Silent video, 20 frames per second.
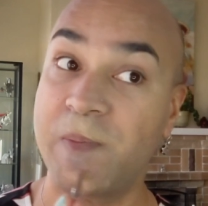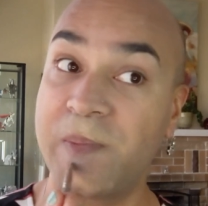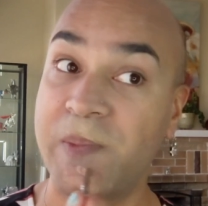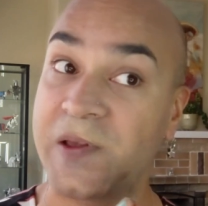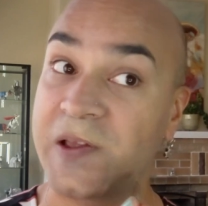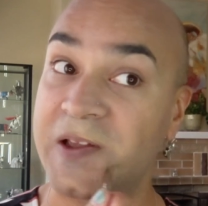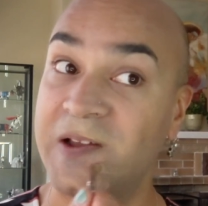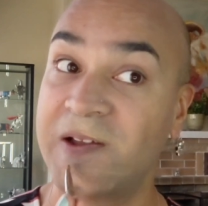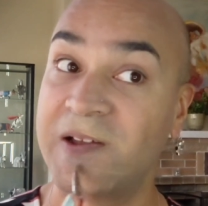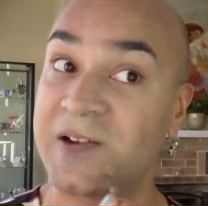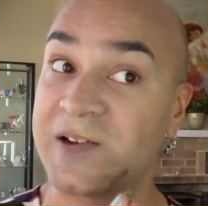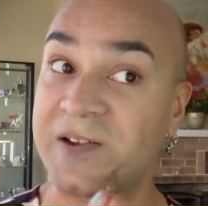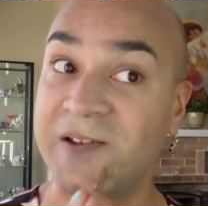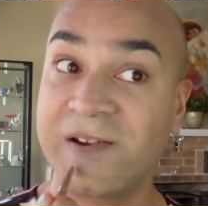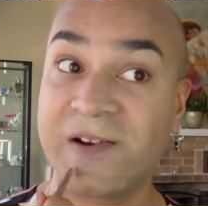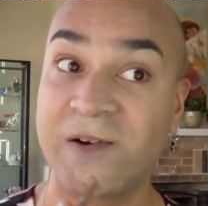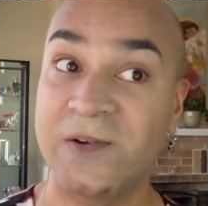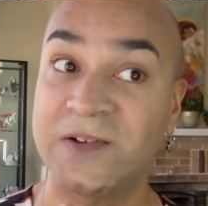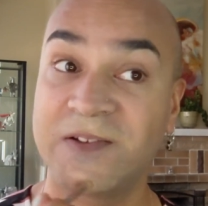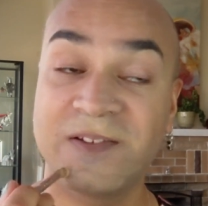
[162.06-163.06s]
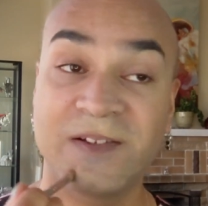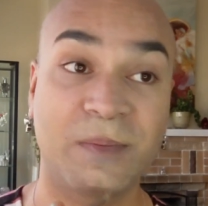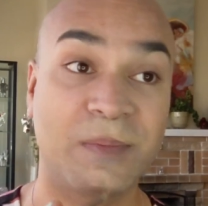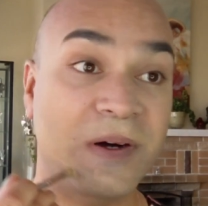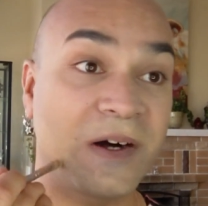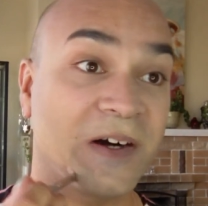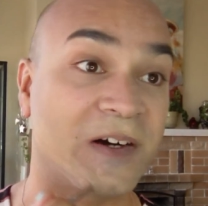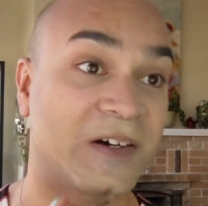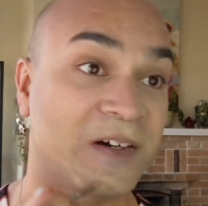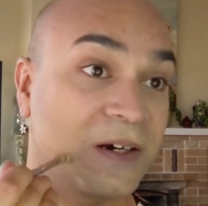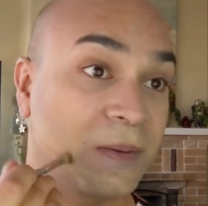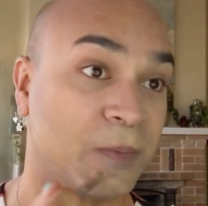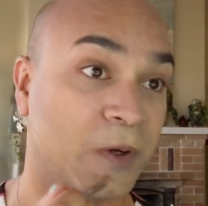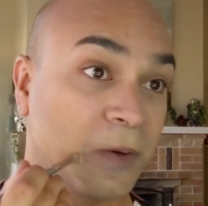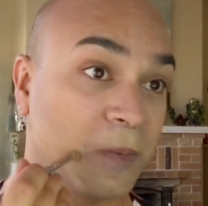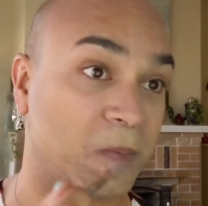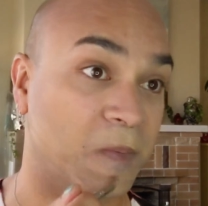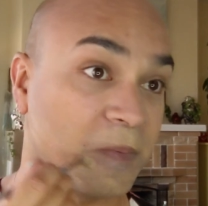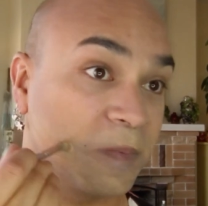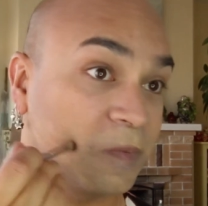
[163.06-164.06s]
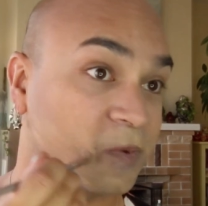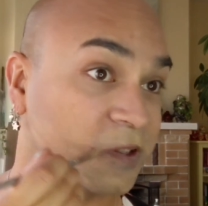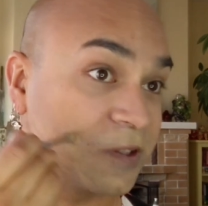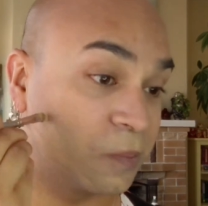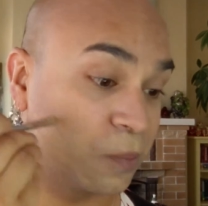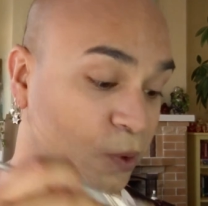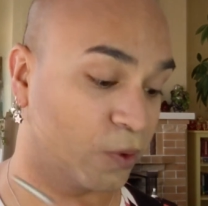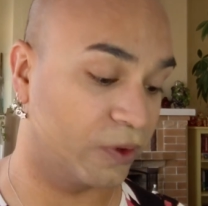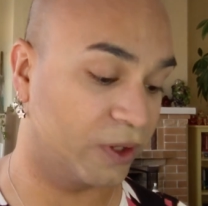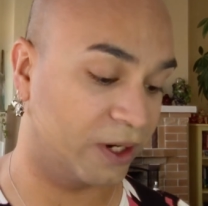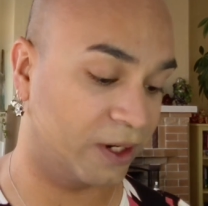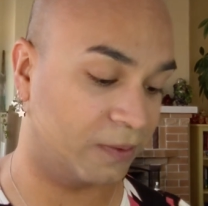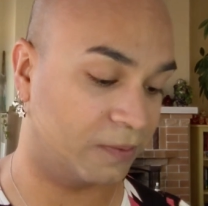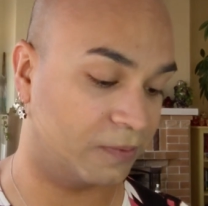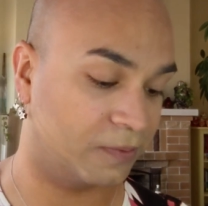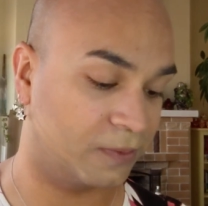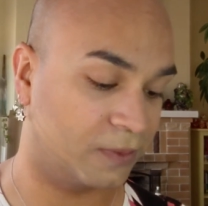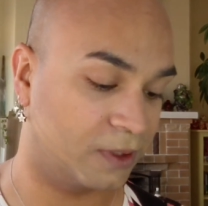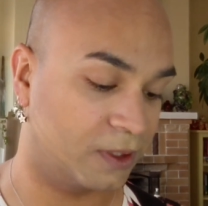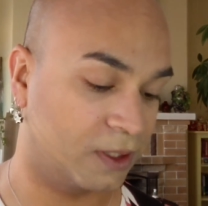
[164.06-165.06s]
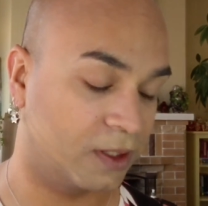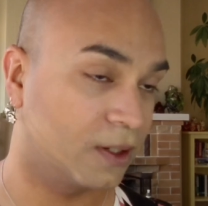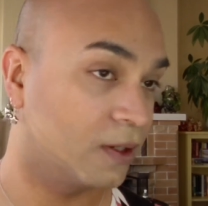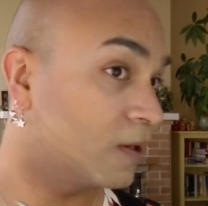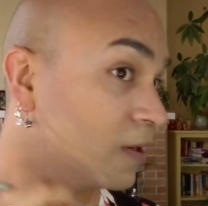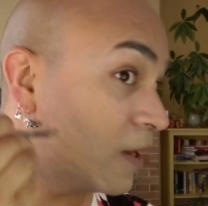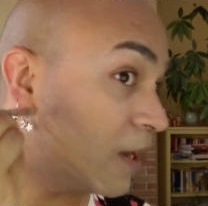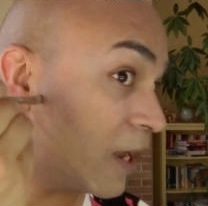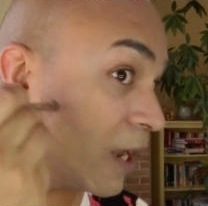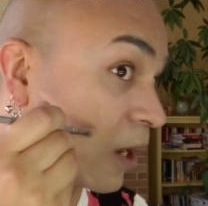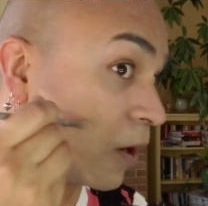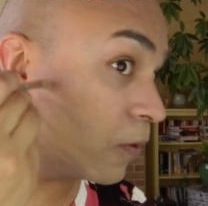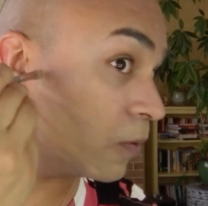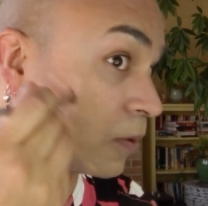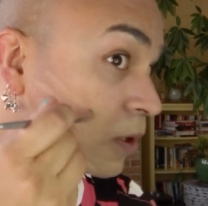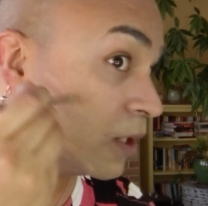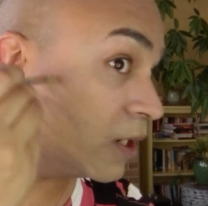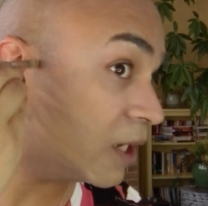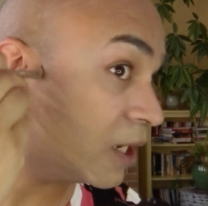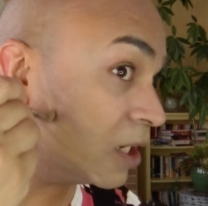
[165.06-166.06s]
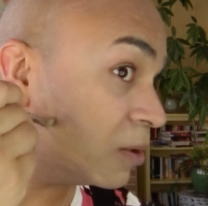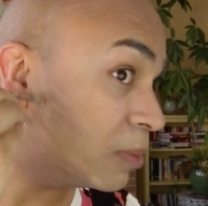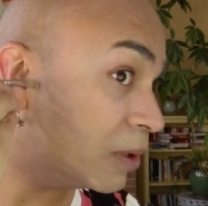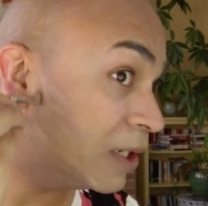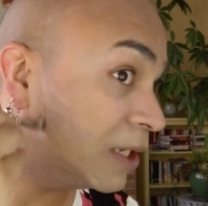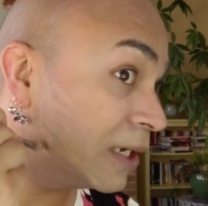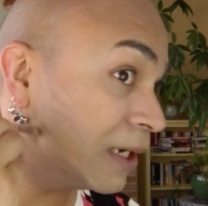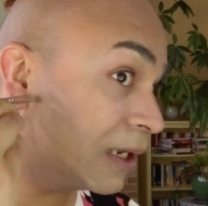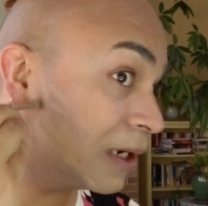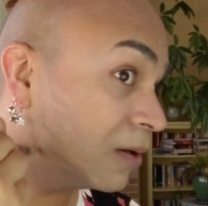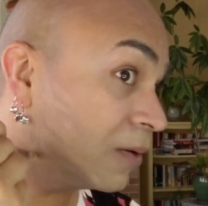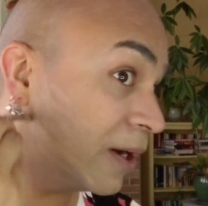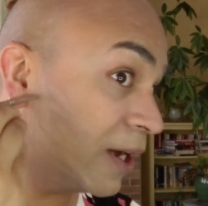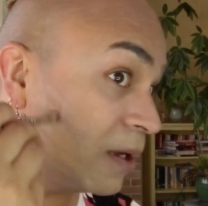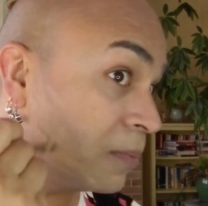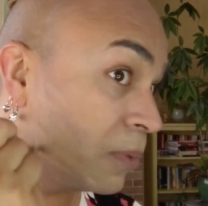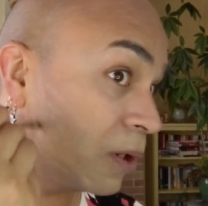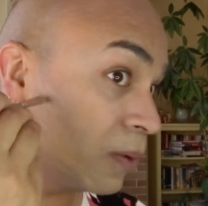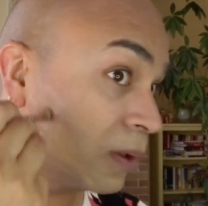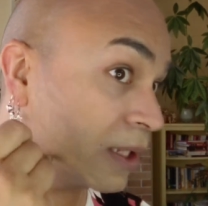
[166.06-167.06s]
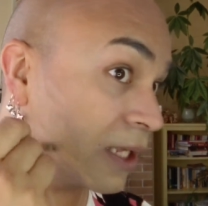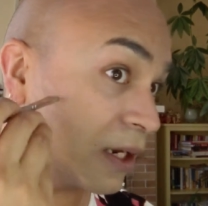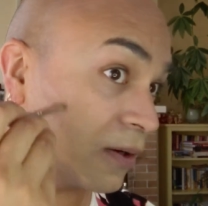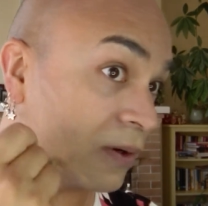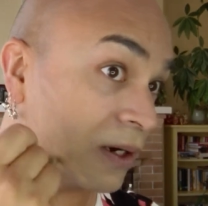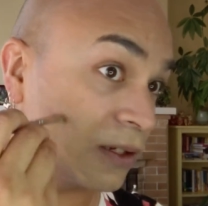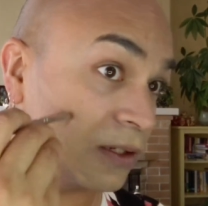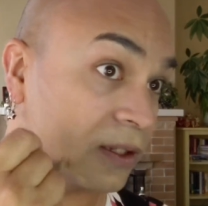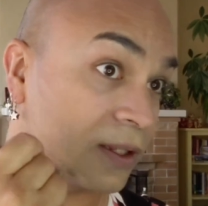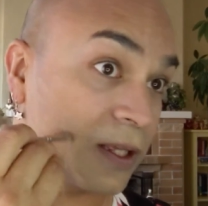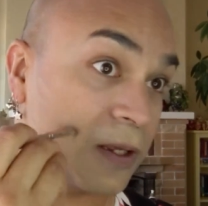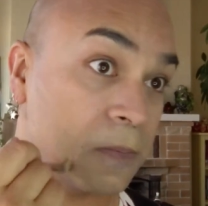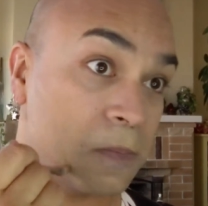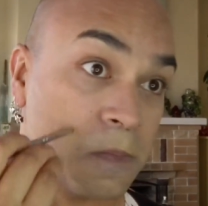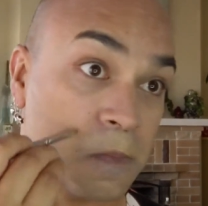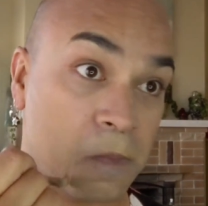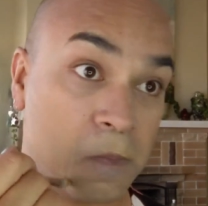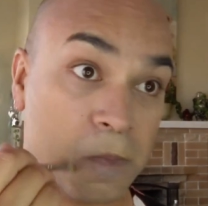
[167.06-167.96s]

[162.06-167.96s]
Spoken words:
Because, you know, it's a brush and I'm not smoothing it out in any particular way, but we'll get around to that.